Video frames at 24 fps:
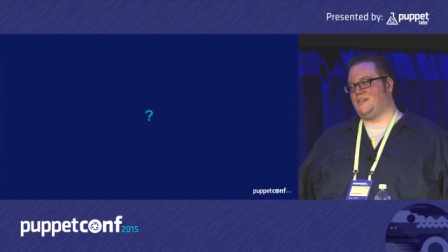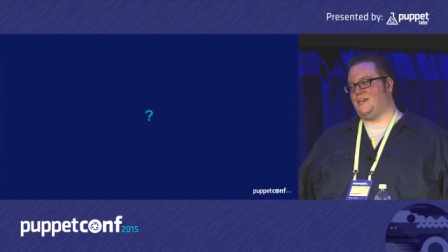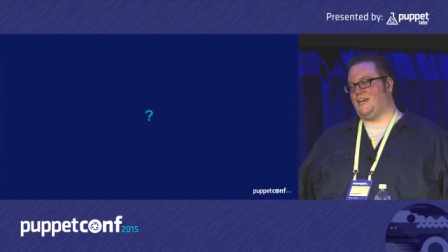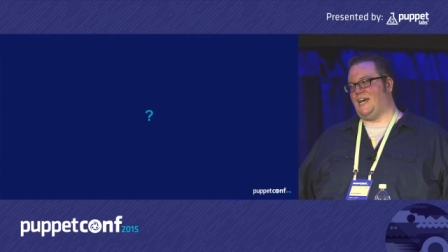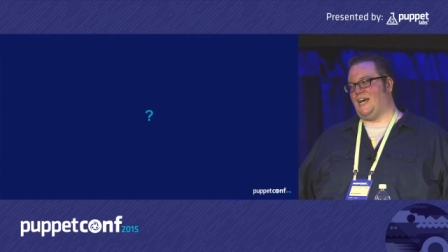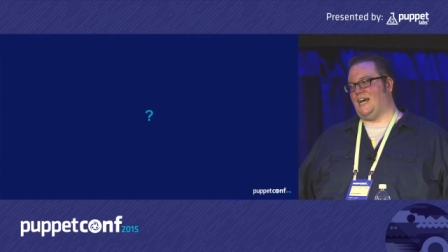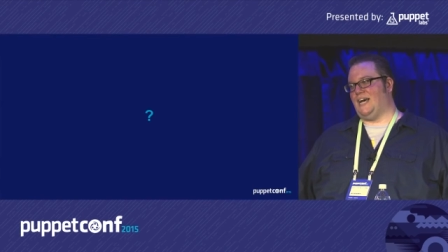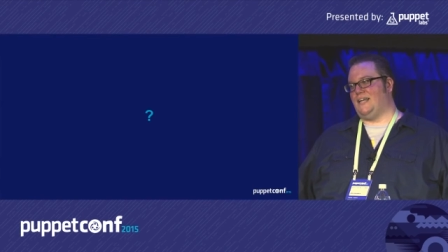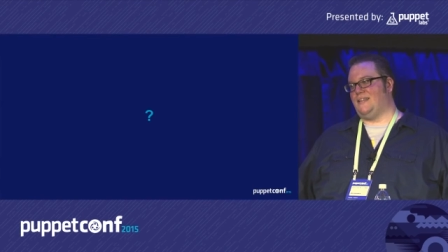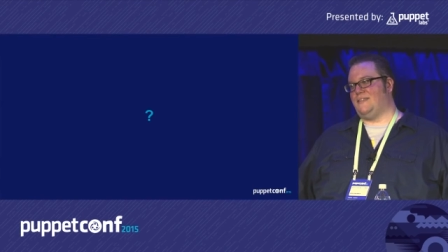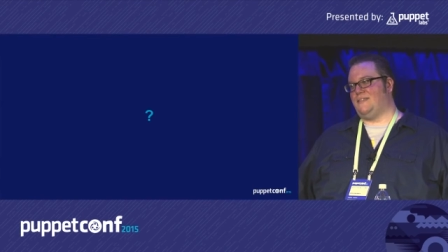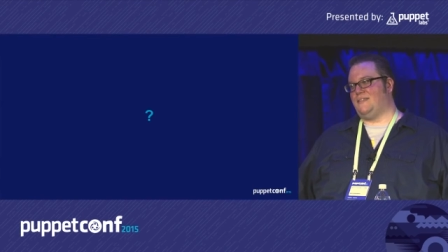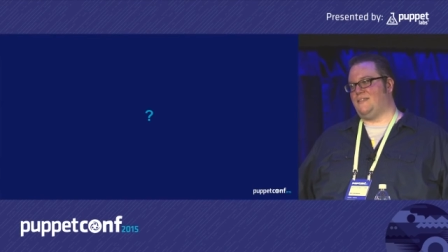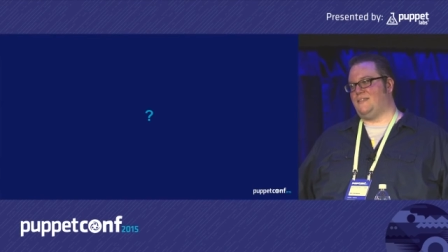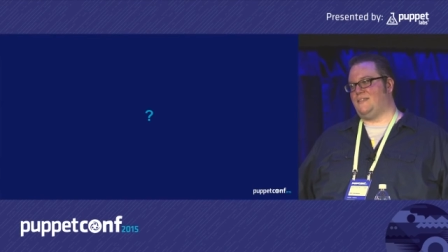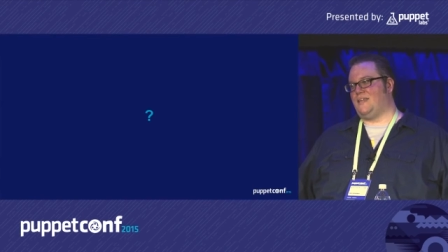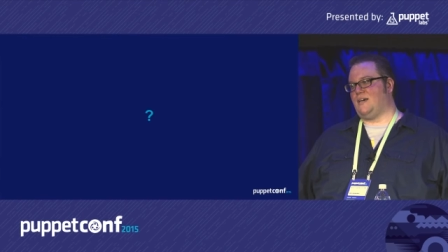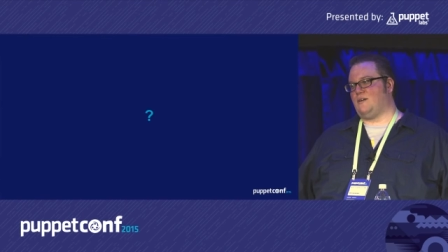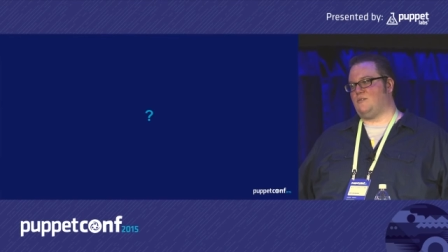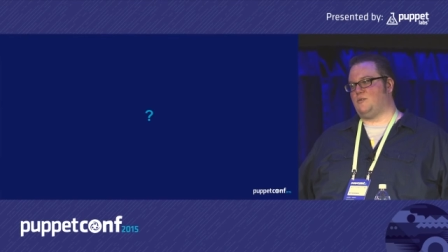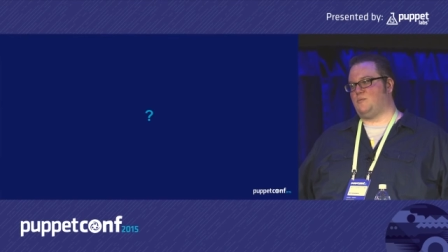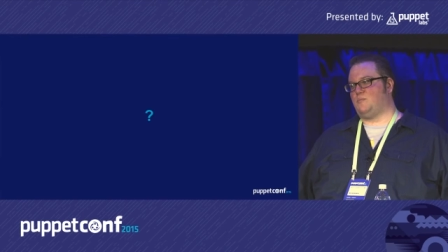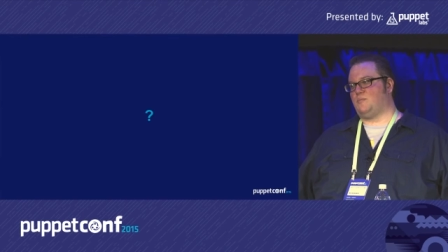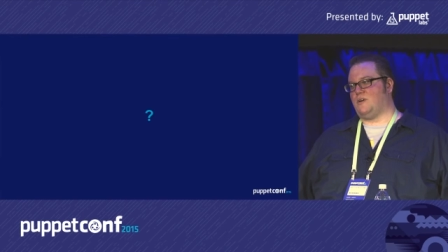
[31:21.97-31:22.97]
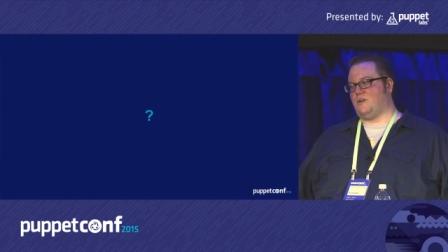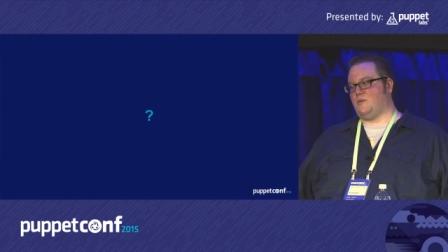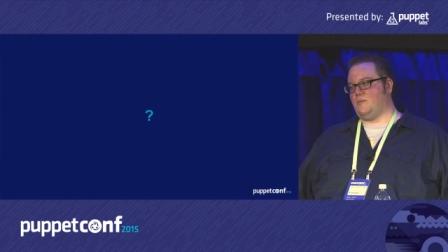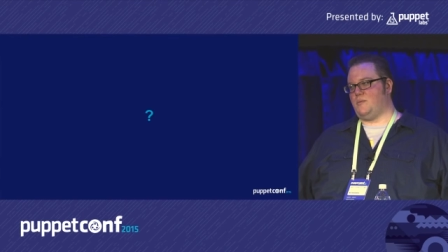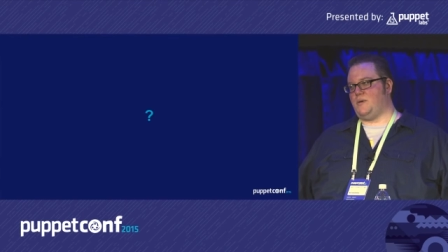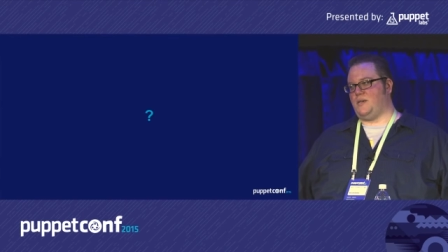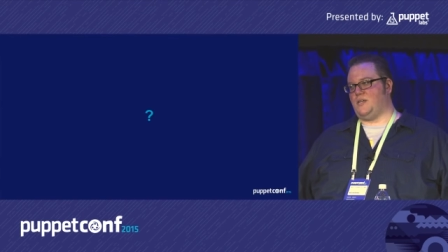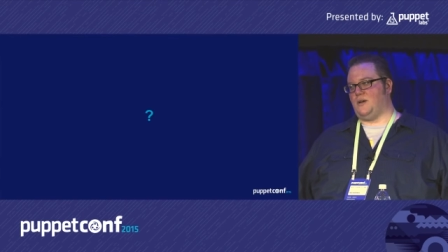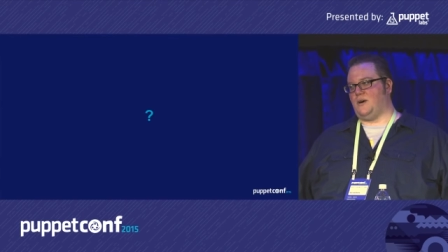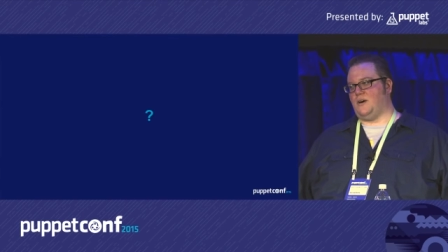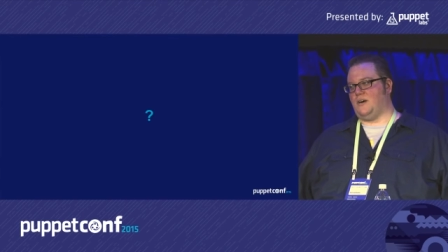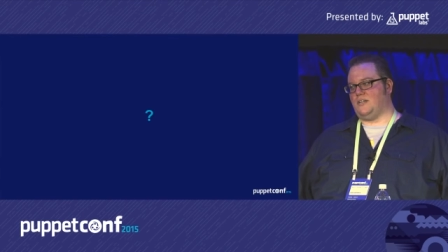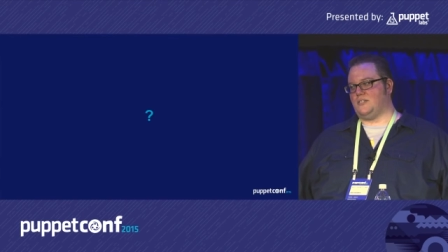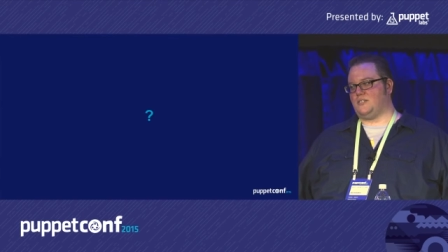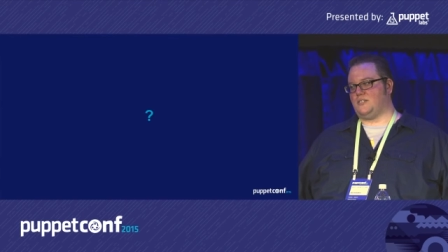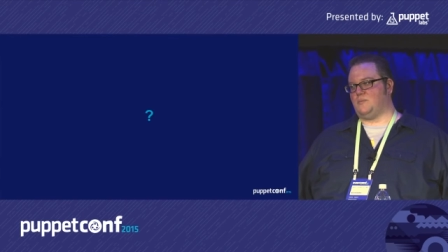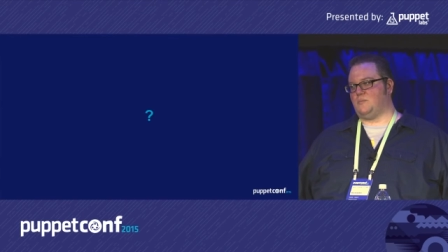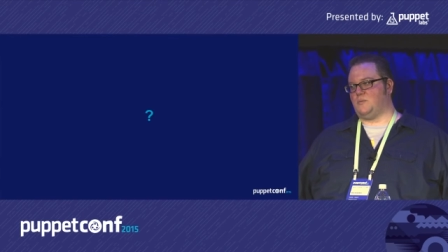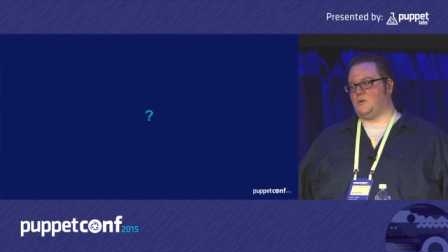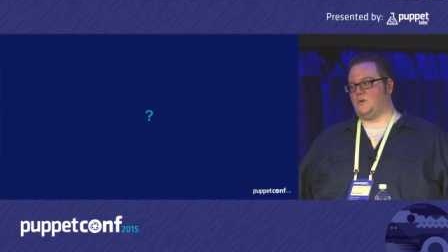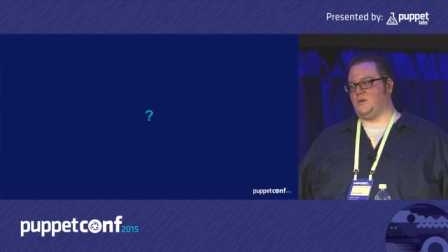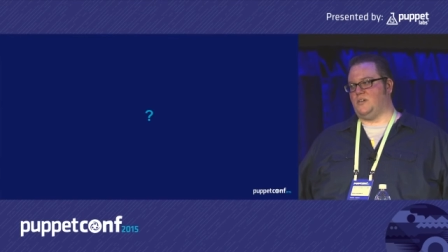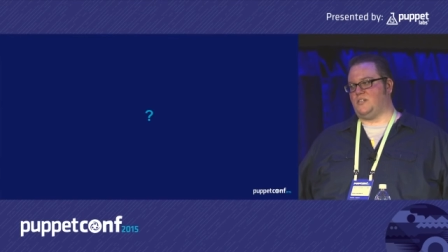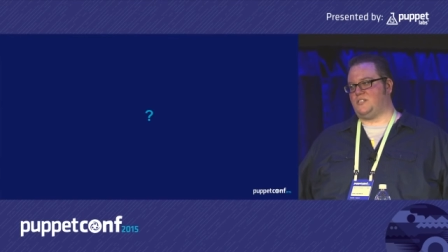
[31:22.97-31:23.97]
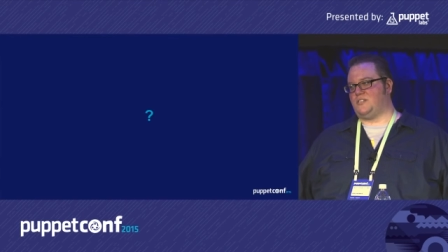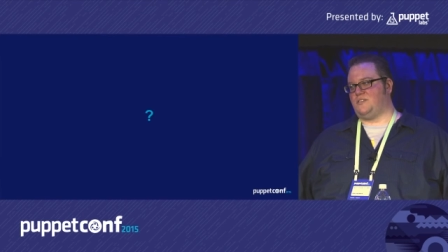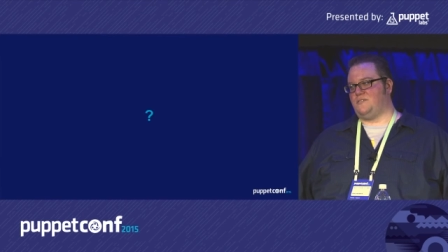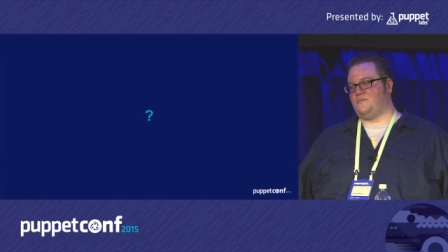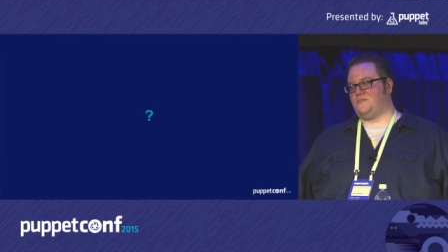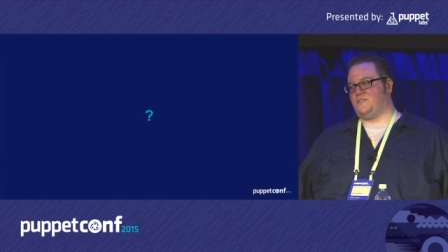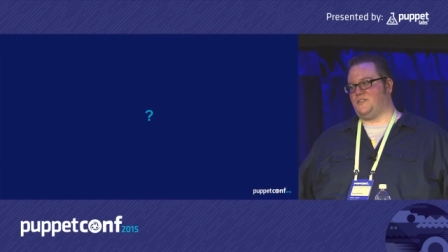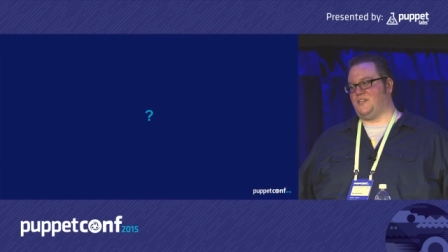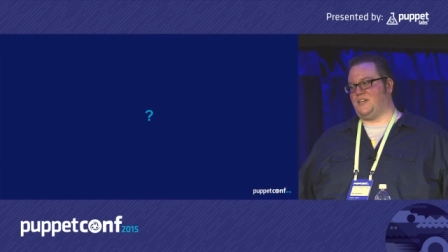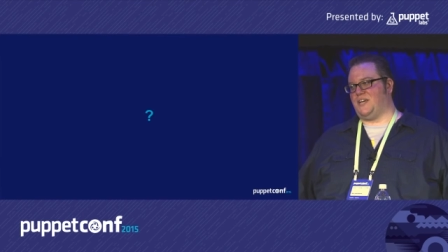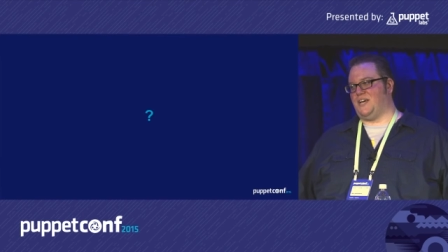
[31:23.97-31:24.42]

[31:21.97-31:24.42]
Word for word: And that would probably be an awesome question for the